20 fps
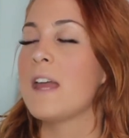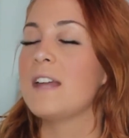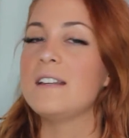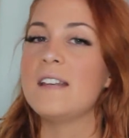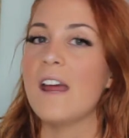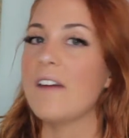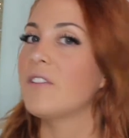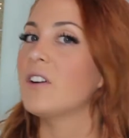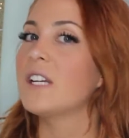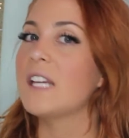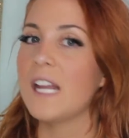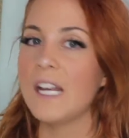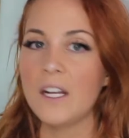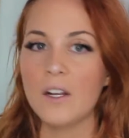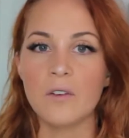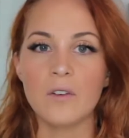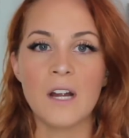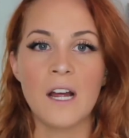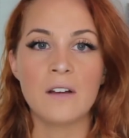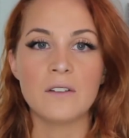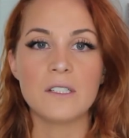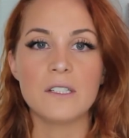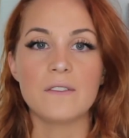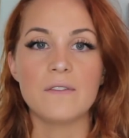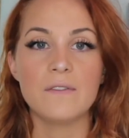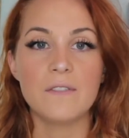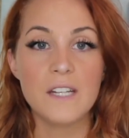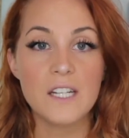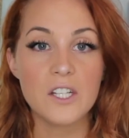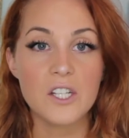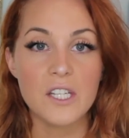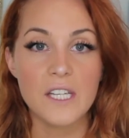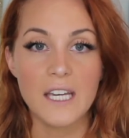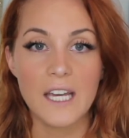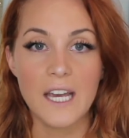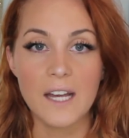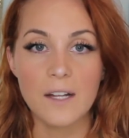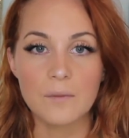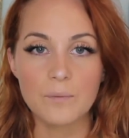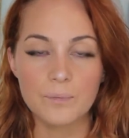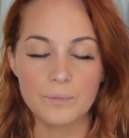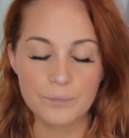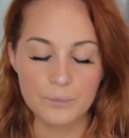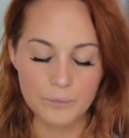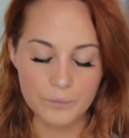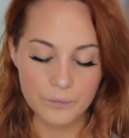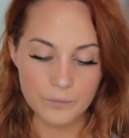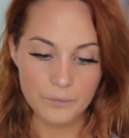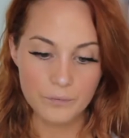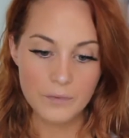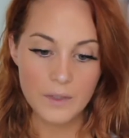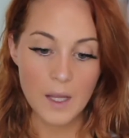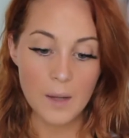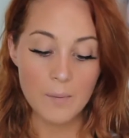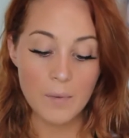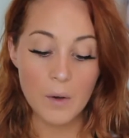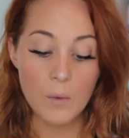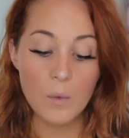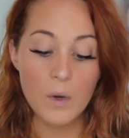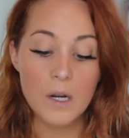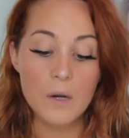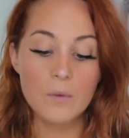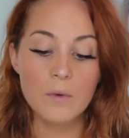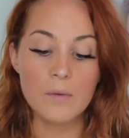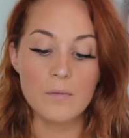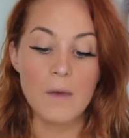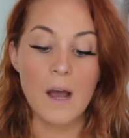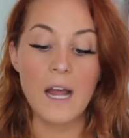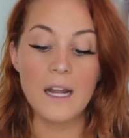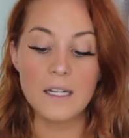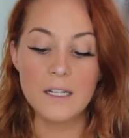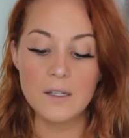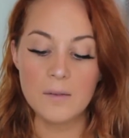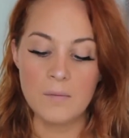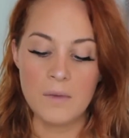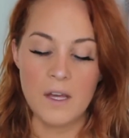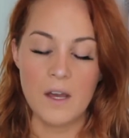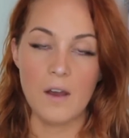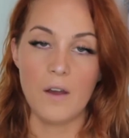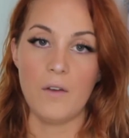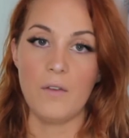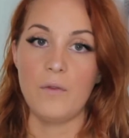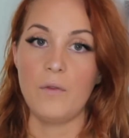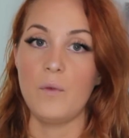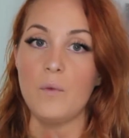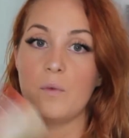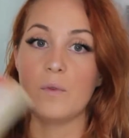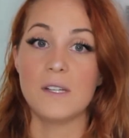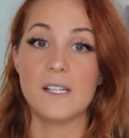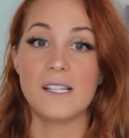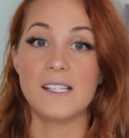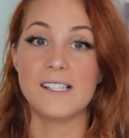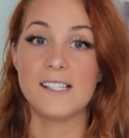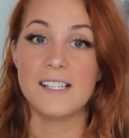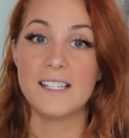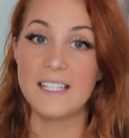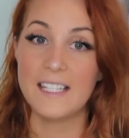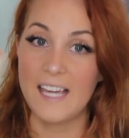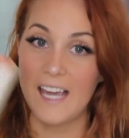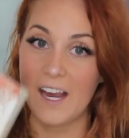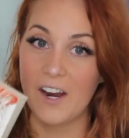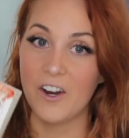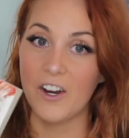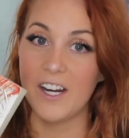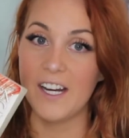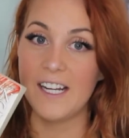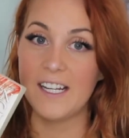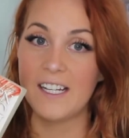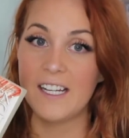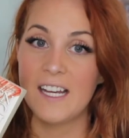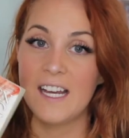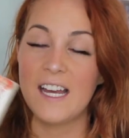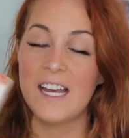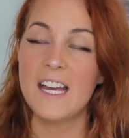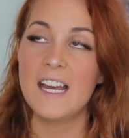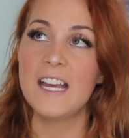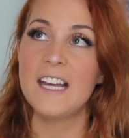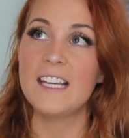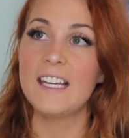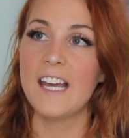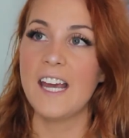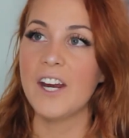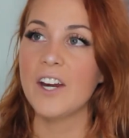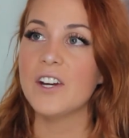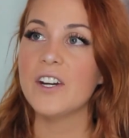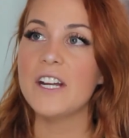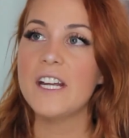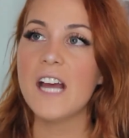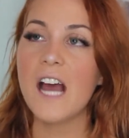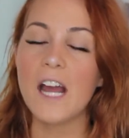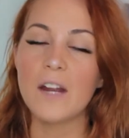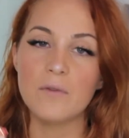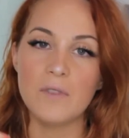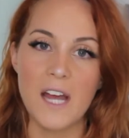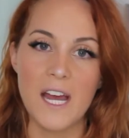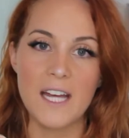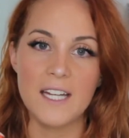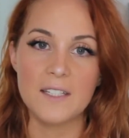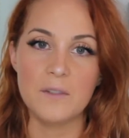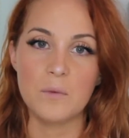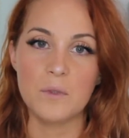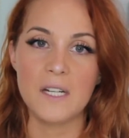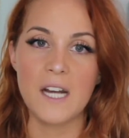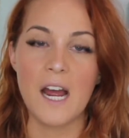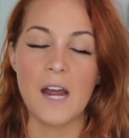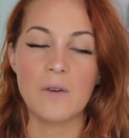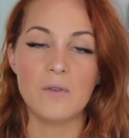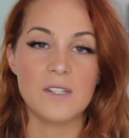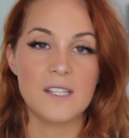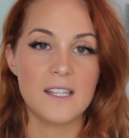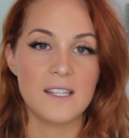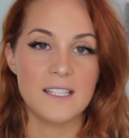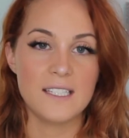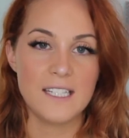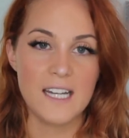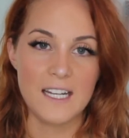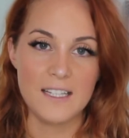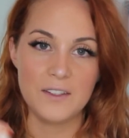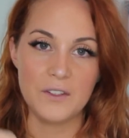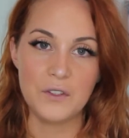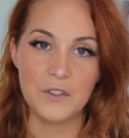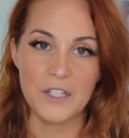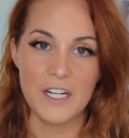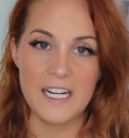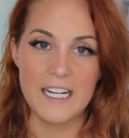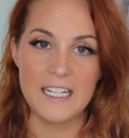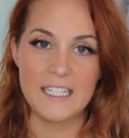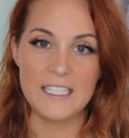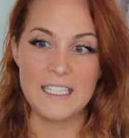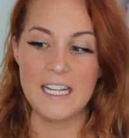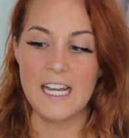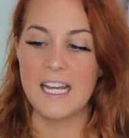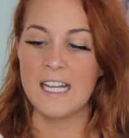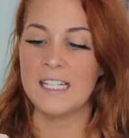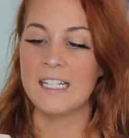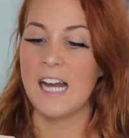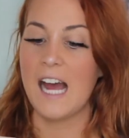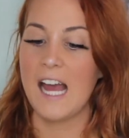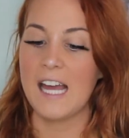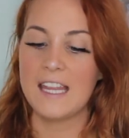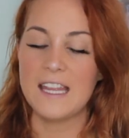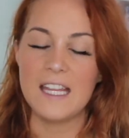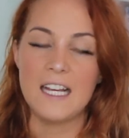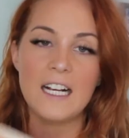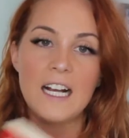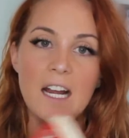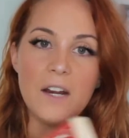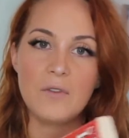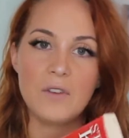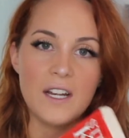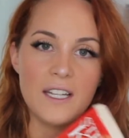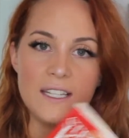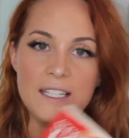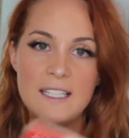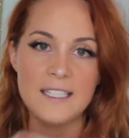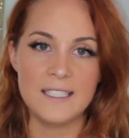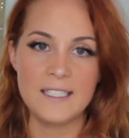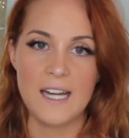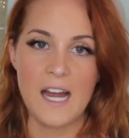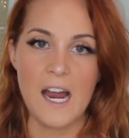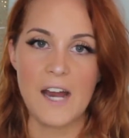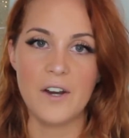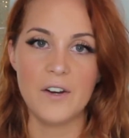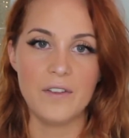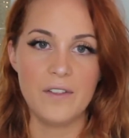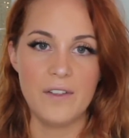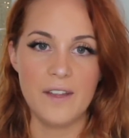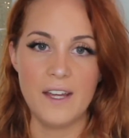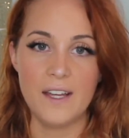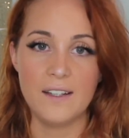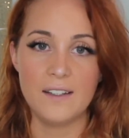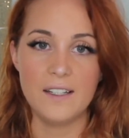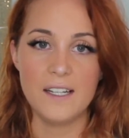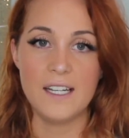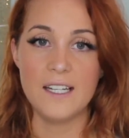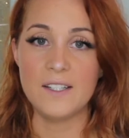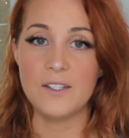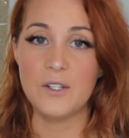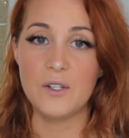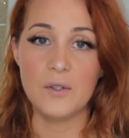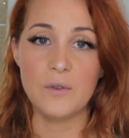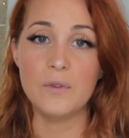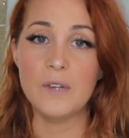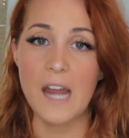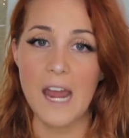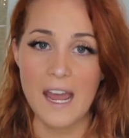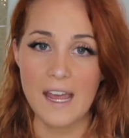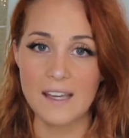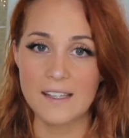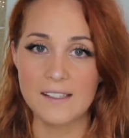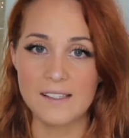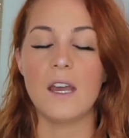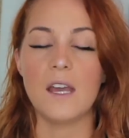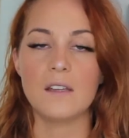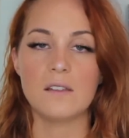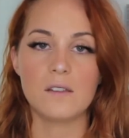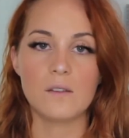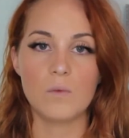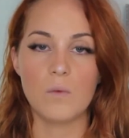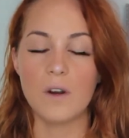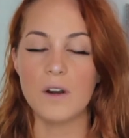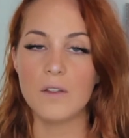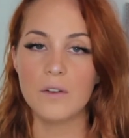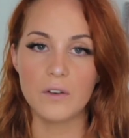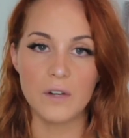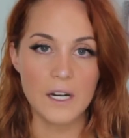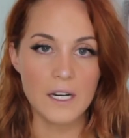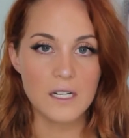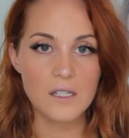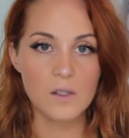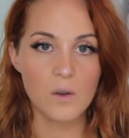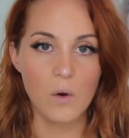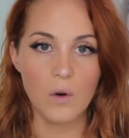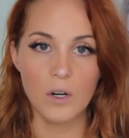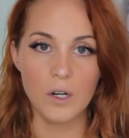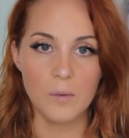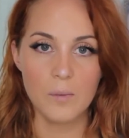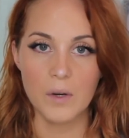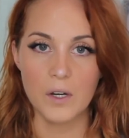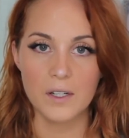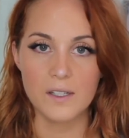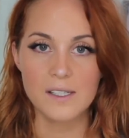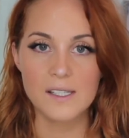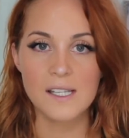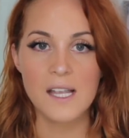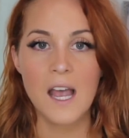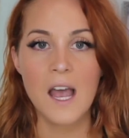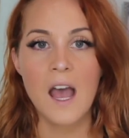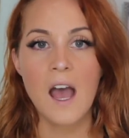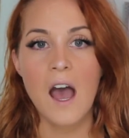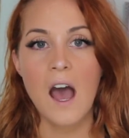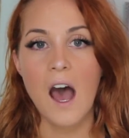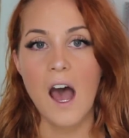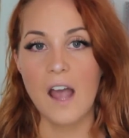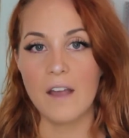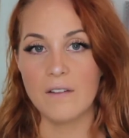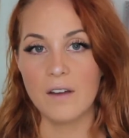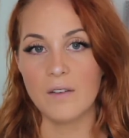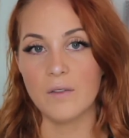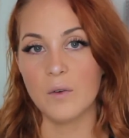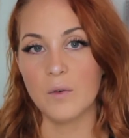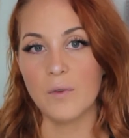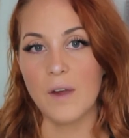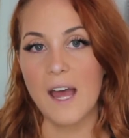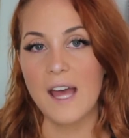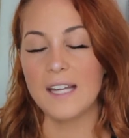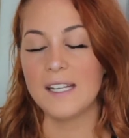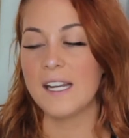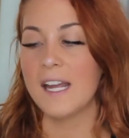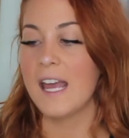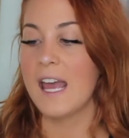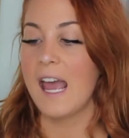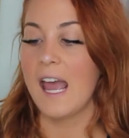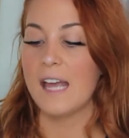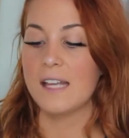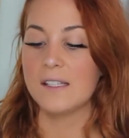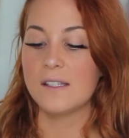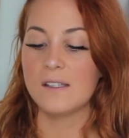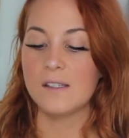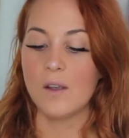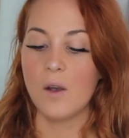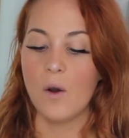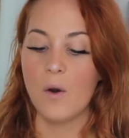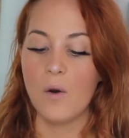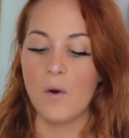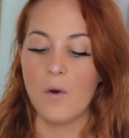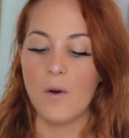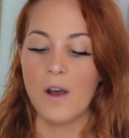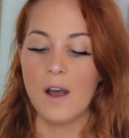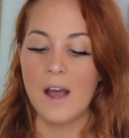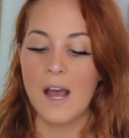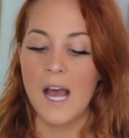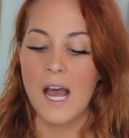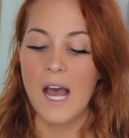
never getting around to finishing it. But what it reminded me of was Carrie. Carrie I read when I was in the 10th grade, and I think I read the entire thing in 2 days. It's one of the greatest horror books I've ever read, and so